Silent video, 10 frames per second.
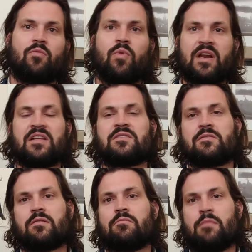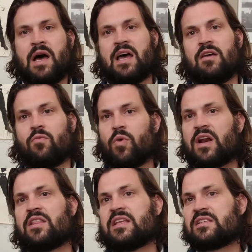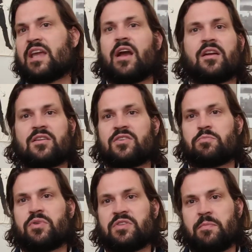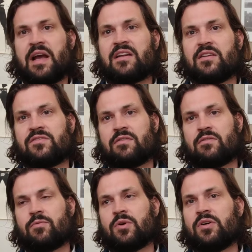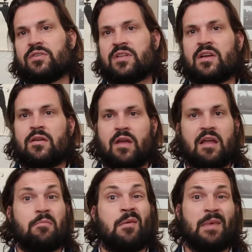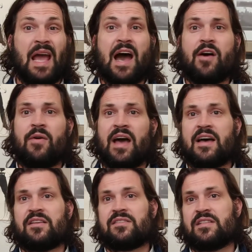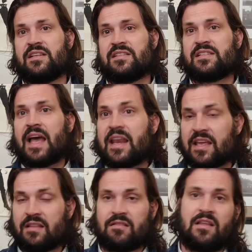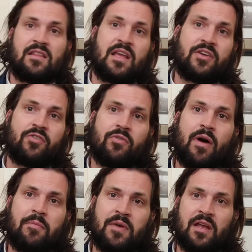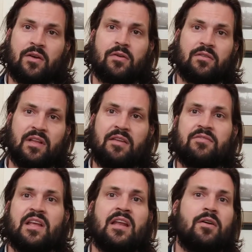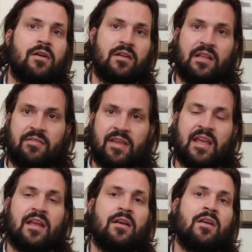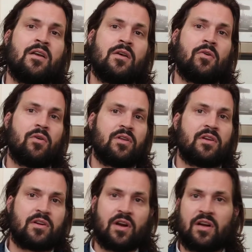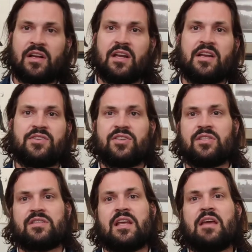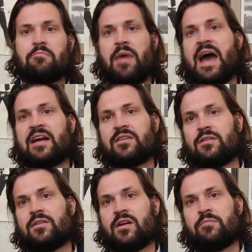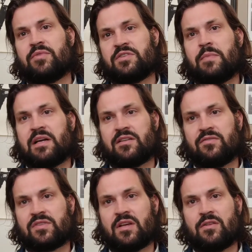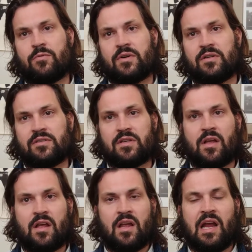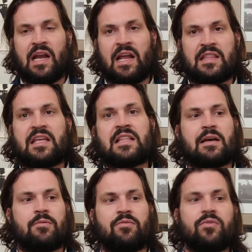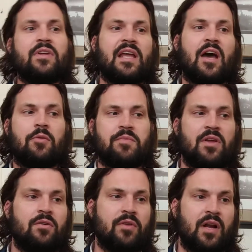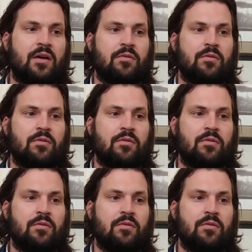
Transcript: what are these characters' perspectives of the world, and maybe how has the setting that they grew up in or lived in or are living in or their current conditions impact their perspectives on the world. And I think that will really help you,